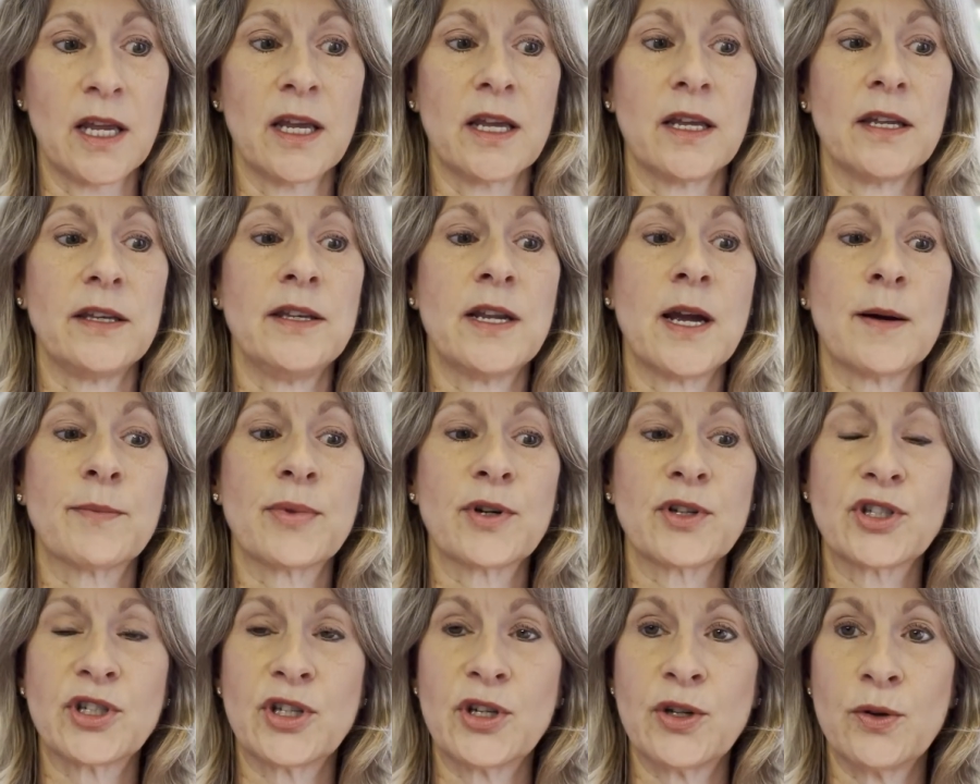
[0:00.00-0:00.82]

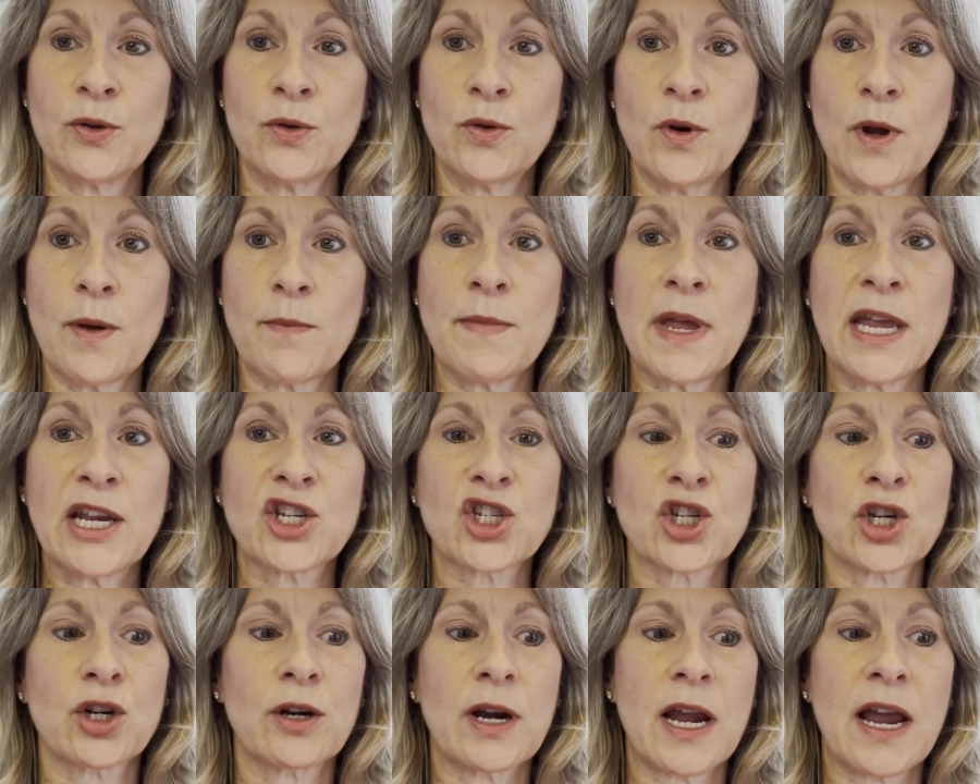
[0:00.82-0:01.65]
Number 2, make
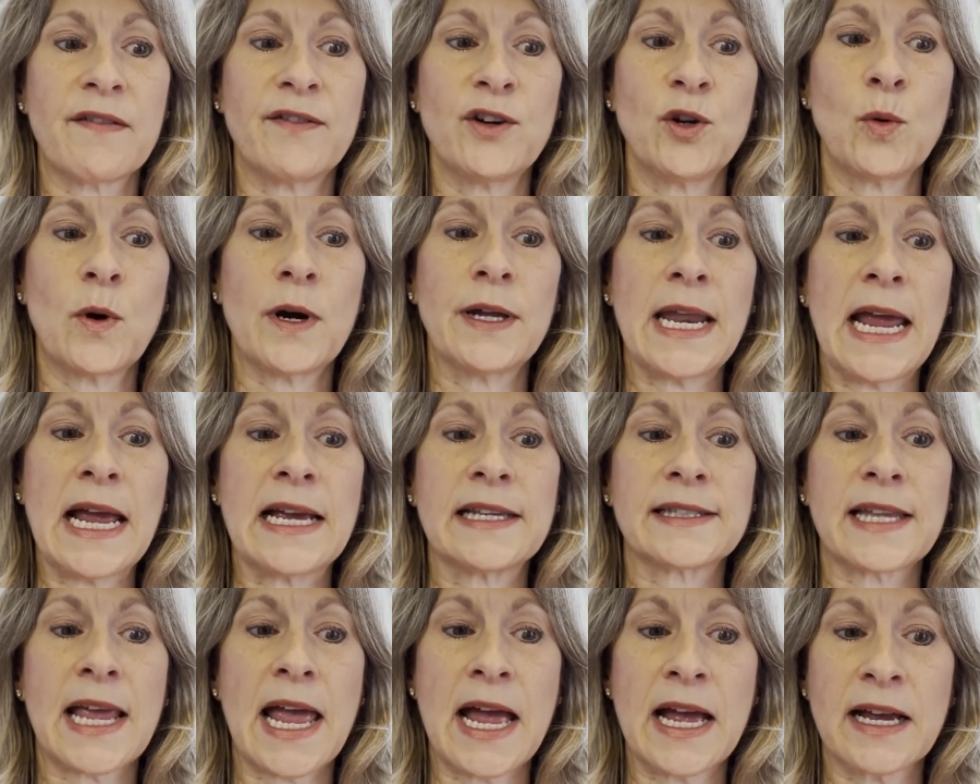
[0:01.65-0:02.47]
sure everyone
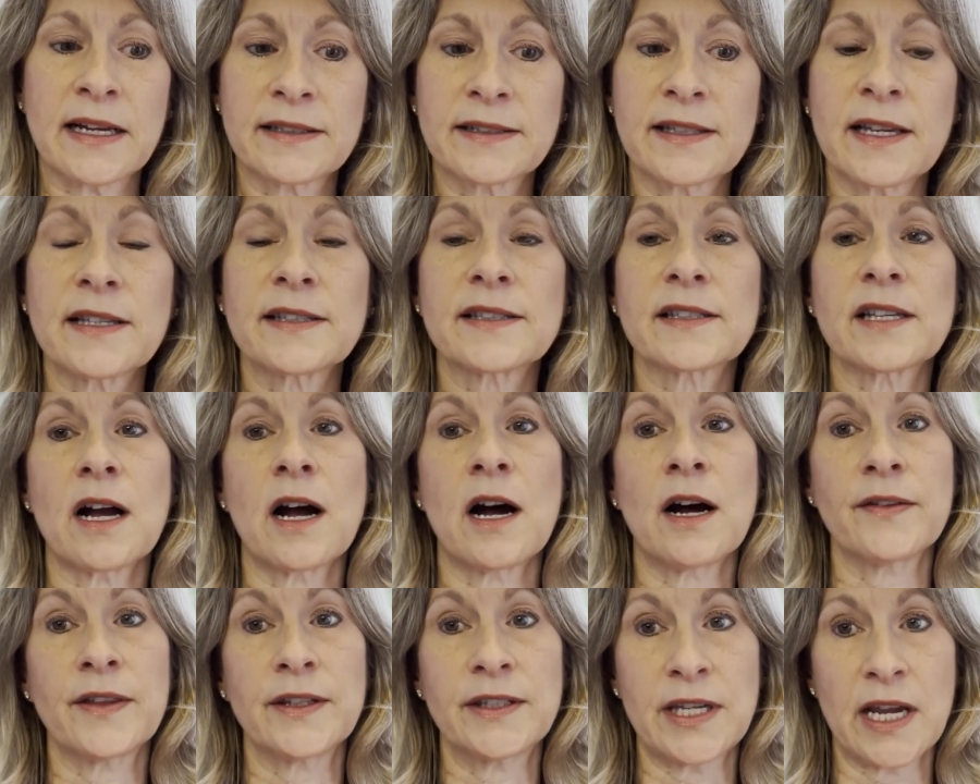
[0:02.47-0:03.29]
has access to
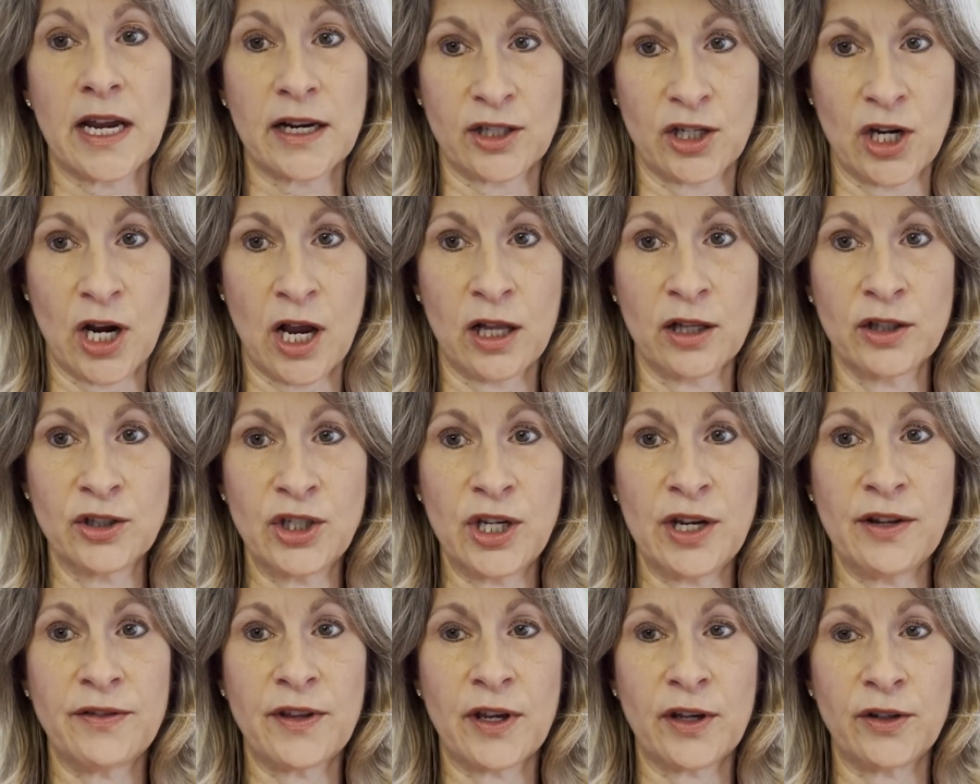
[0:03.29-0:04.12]
all the
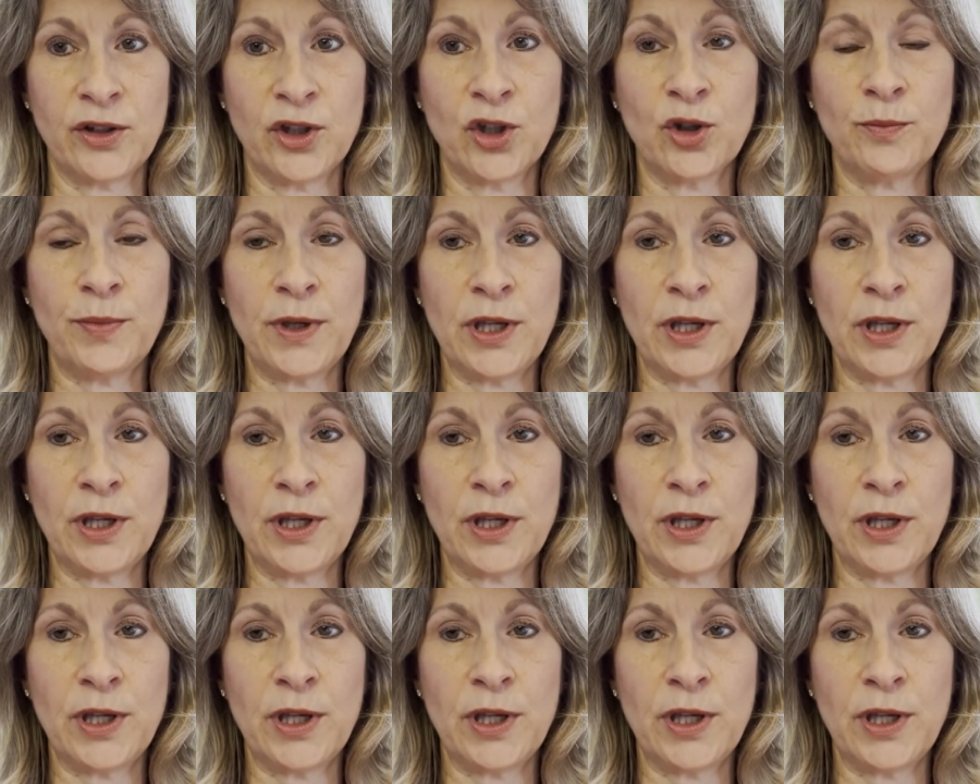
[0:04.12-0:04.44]
technology that you'll be